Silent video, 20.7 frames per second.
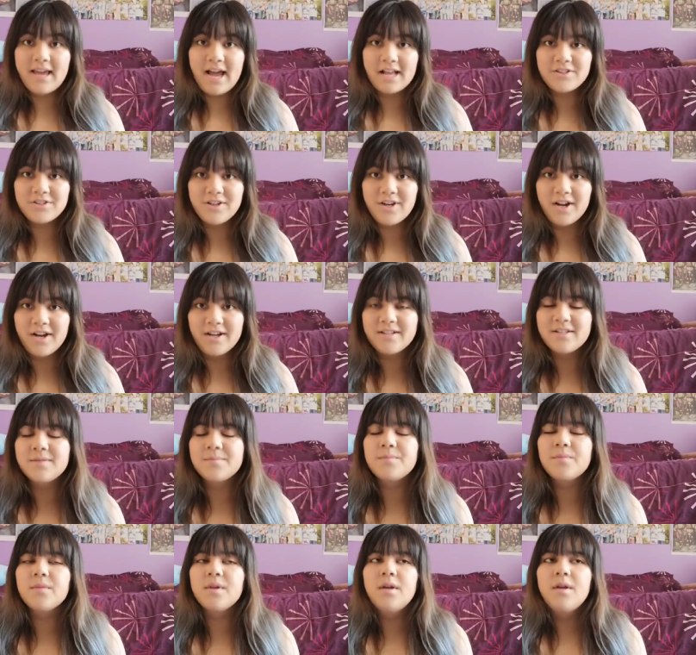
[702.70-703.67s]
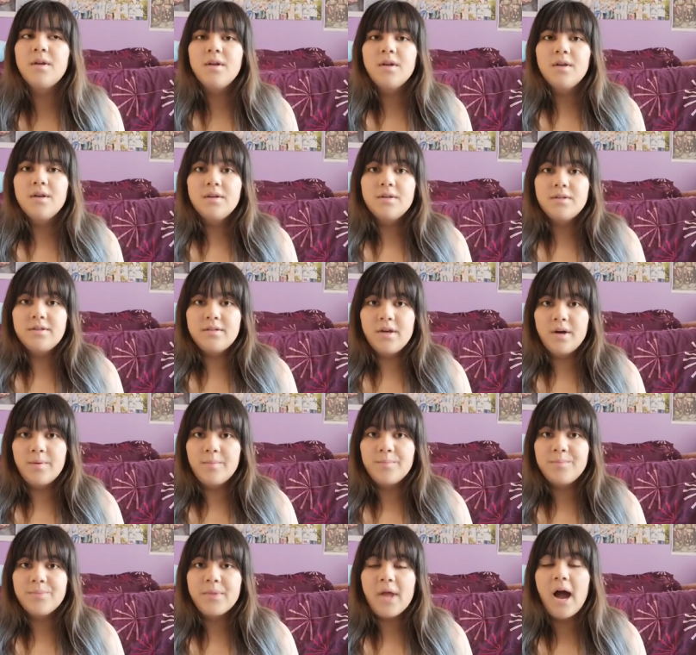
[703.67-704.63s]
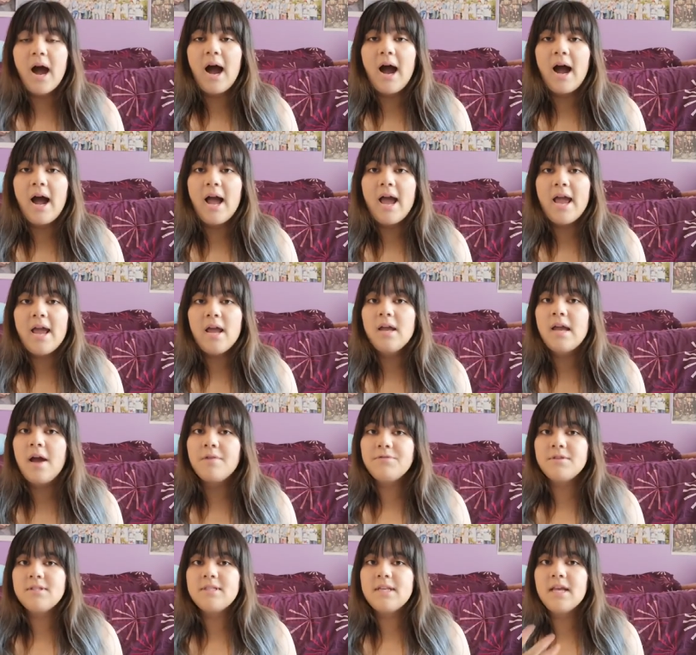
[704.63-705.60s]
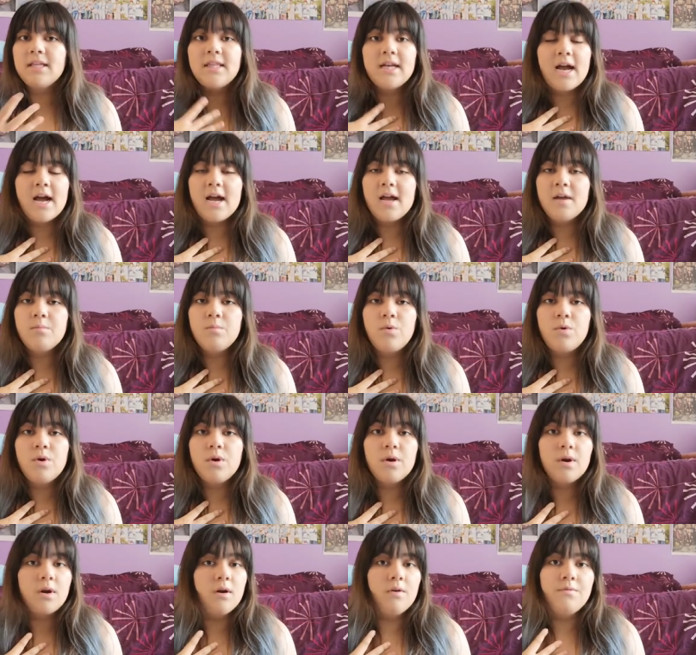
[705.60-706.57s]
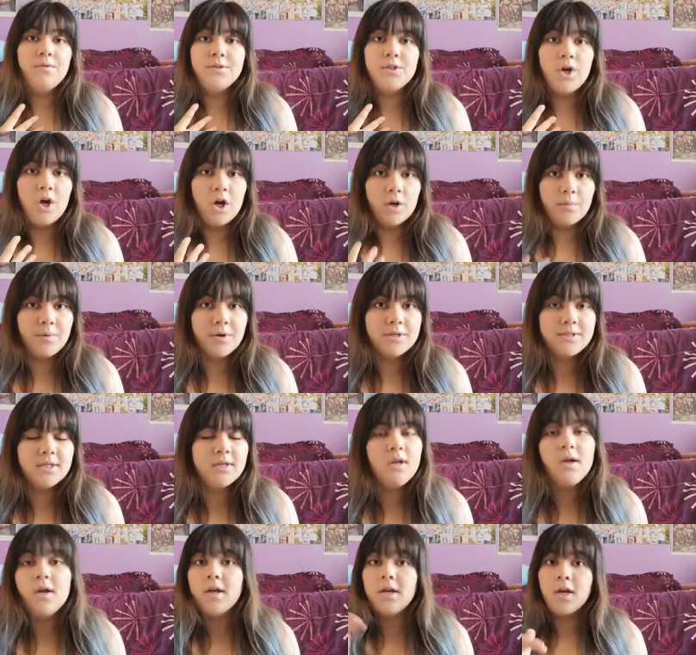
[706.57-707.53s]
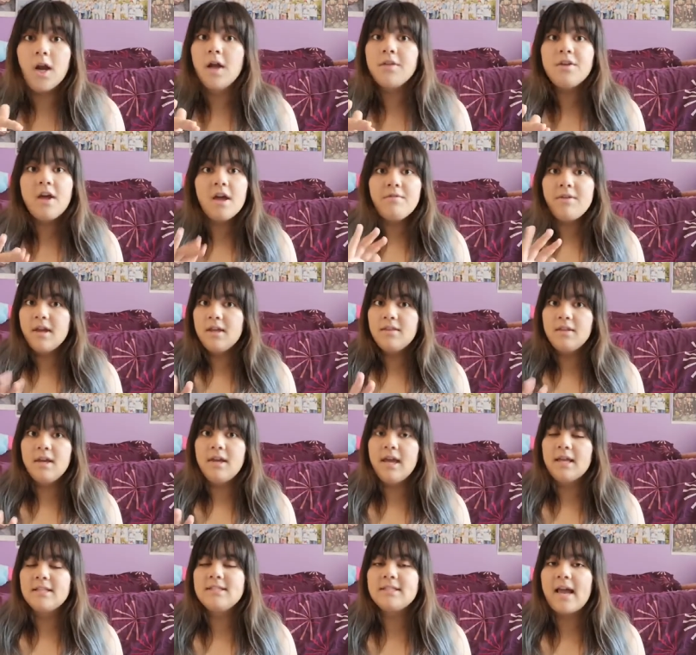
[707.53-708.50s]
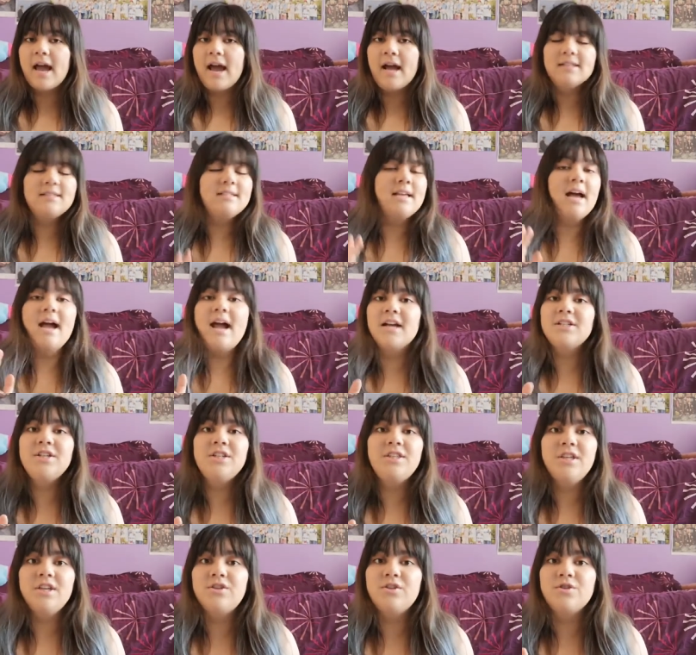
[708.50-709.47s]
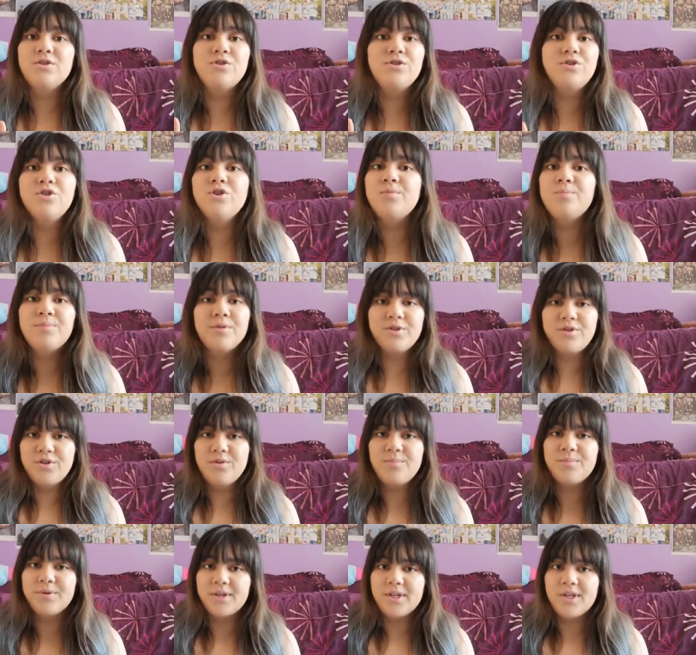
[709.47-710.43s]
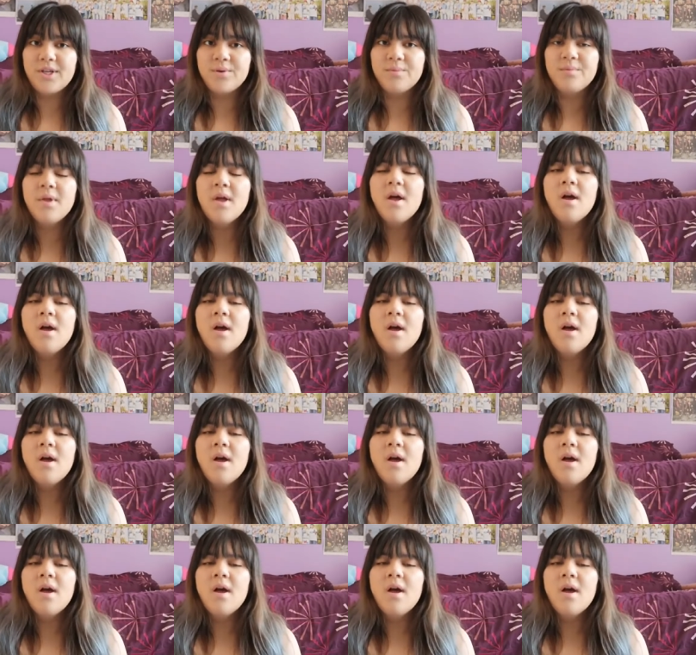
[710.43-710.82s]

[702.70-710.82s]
Cats or dogs. So, I have to say that I'm more of a dog person. Not that I have anything against cats. I actually think they're super, super cute.